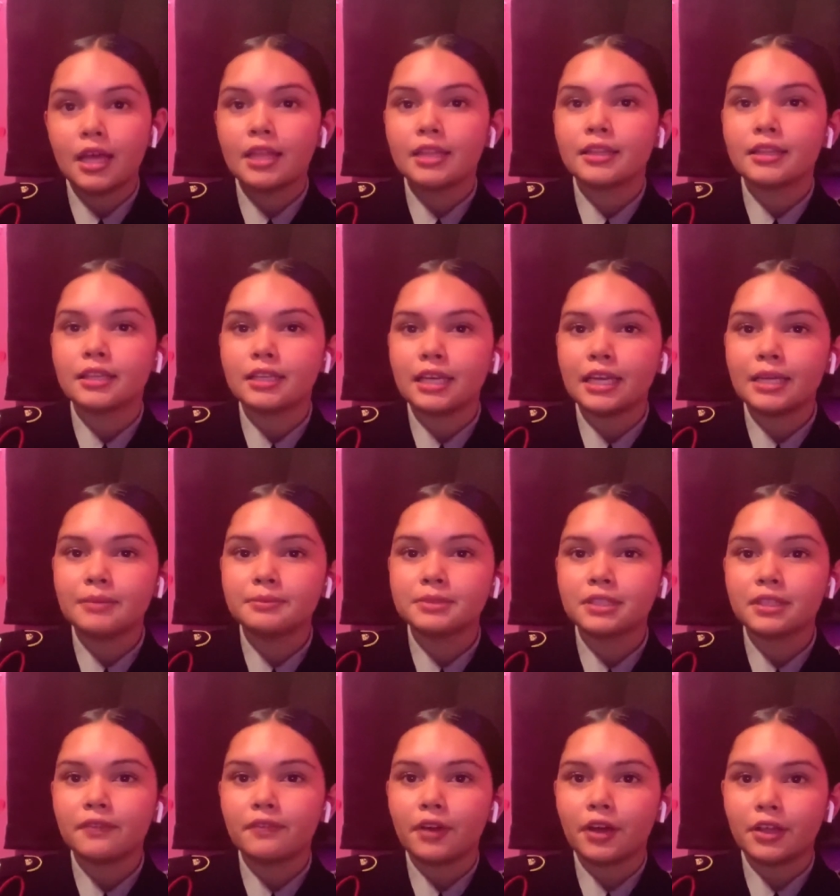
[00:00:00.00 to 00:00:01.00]
The names
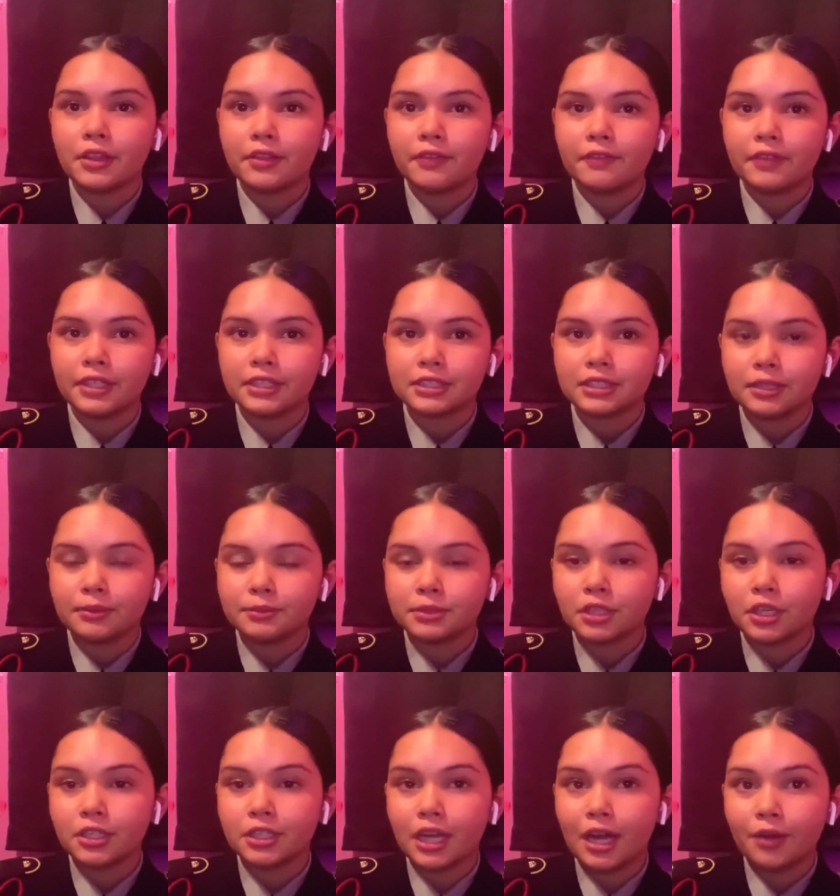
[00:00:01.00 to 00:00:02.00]
of all the victims
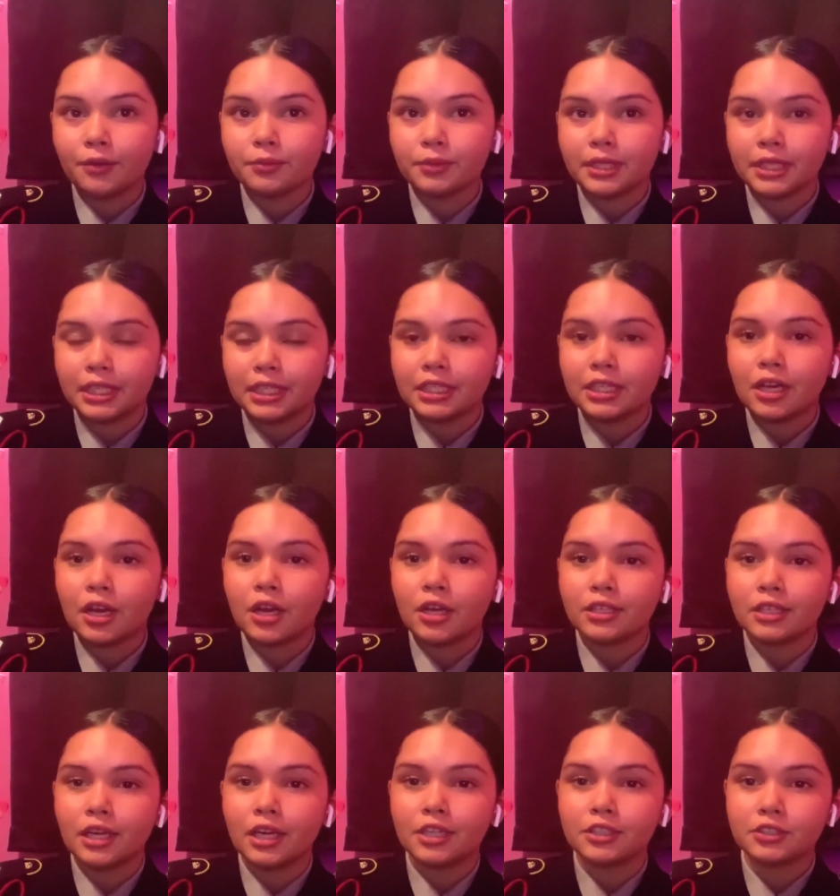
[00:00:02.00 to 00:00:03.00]
are now written on
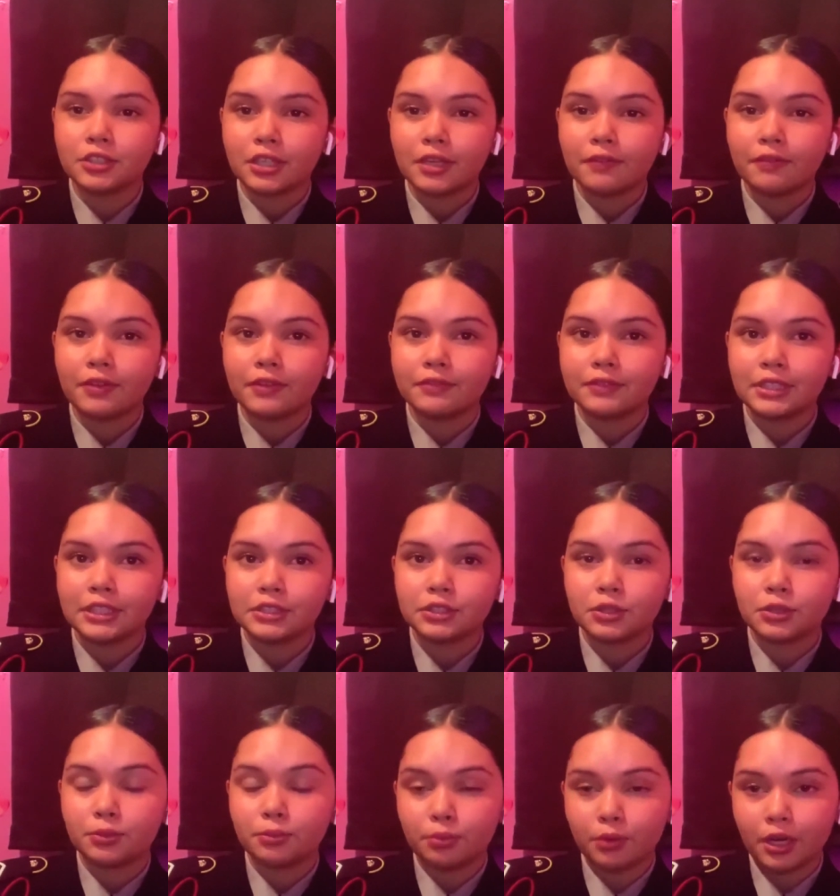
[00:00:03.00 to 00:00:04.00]

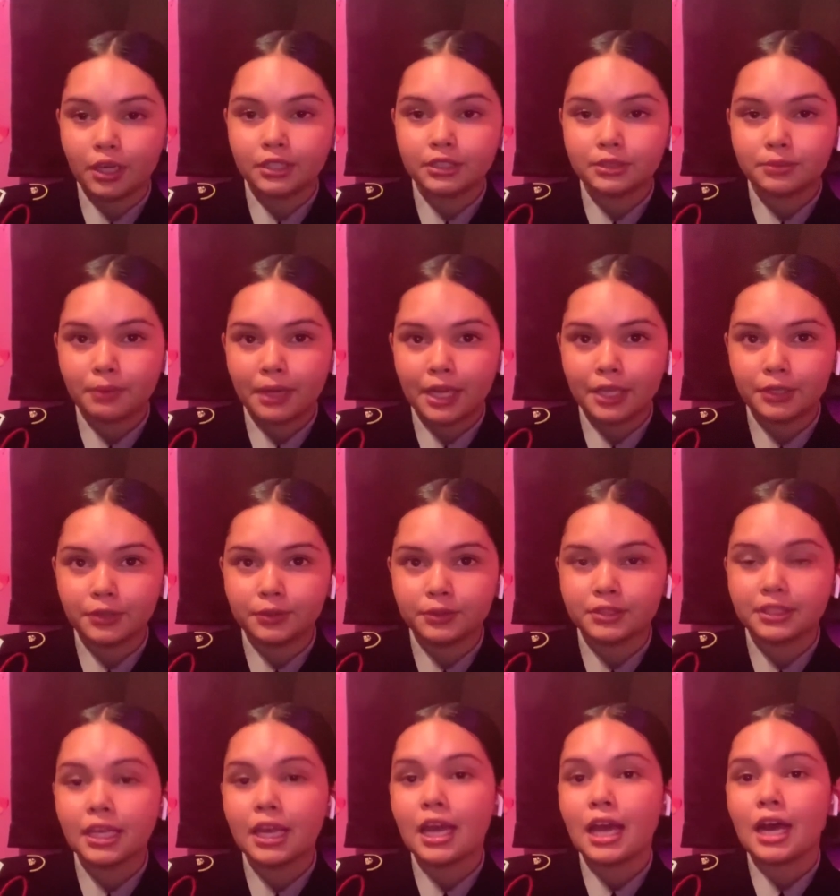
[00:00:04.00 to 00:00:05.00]
152 bronze panels
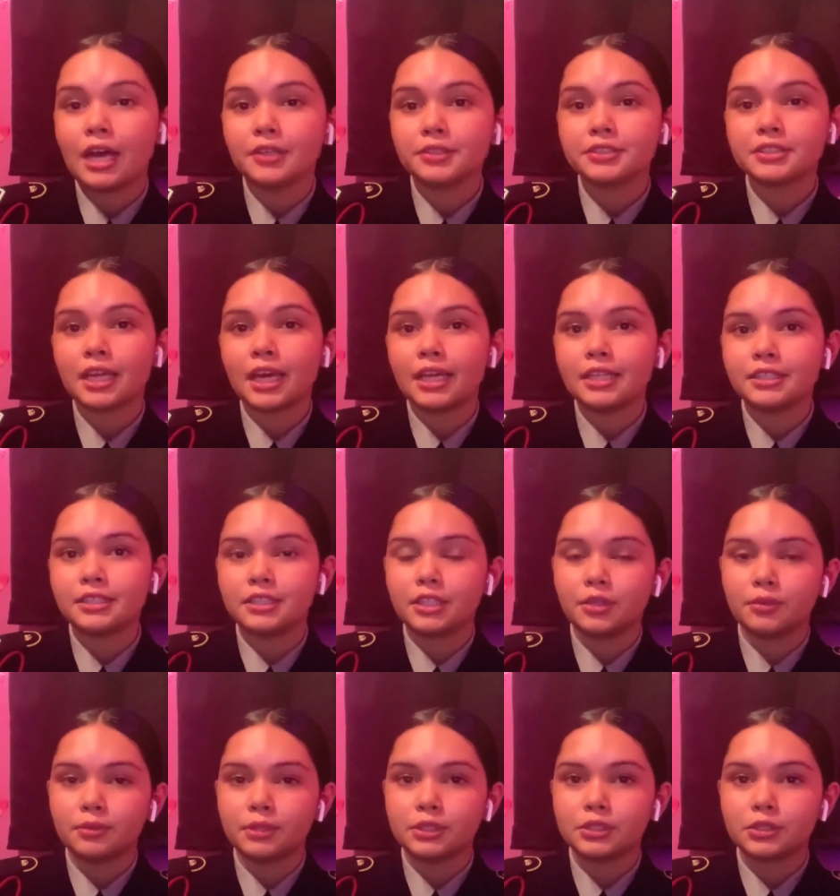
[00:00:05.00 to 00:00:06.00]
outside the
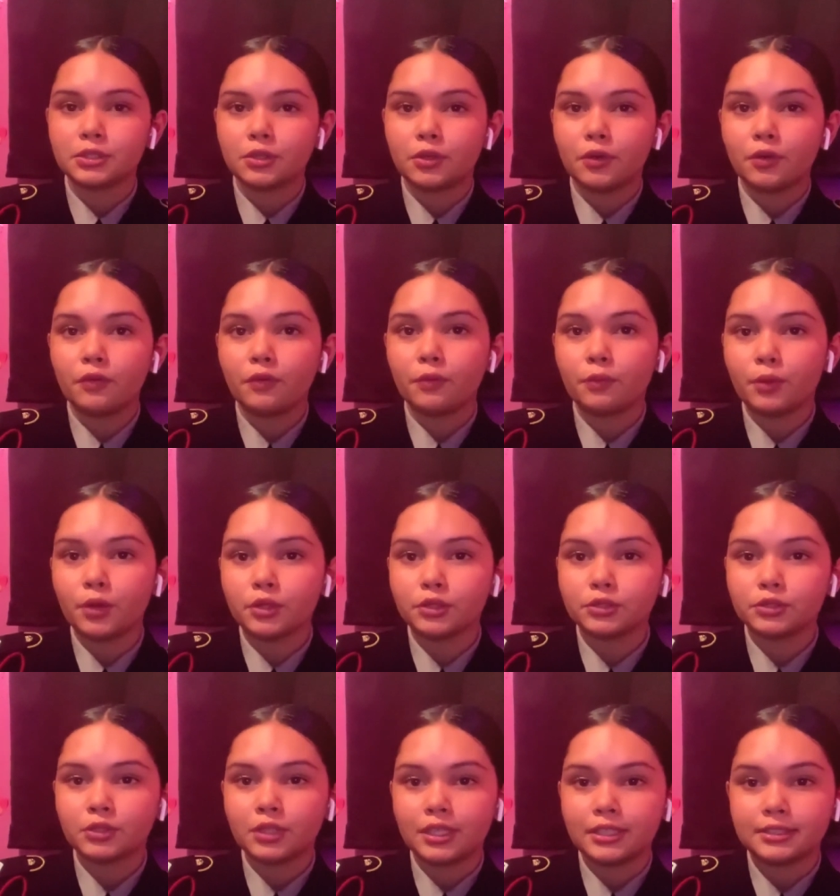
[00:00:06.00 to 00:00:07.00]
original World
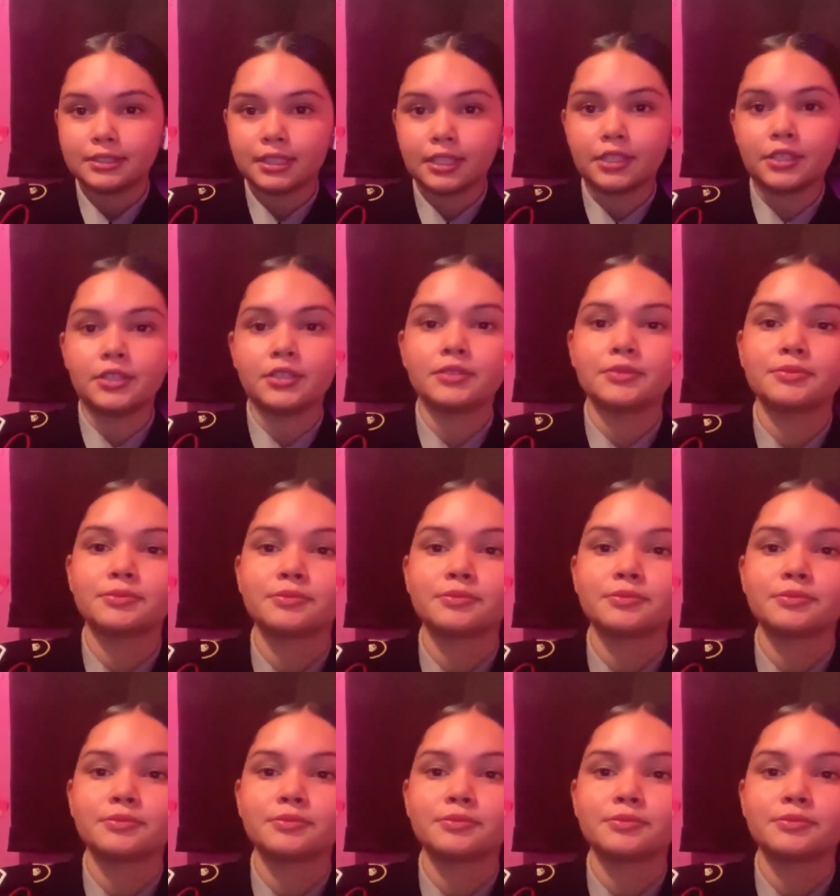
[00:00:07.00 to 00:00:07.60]
Trade Center.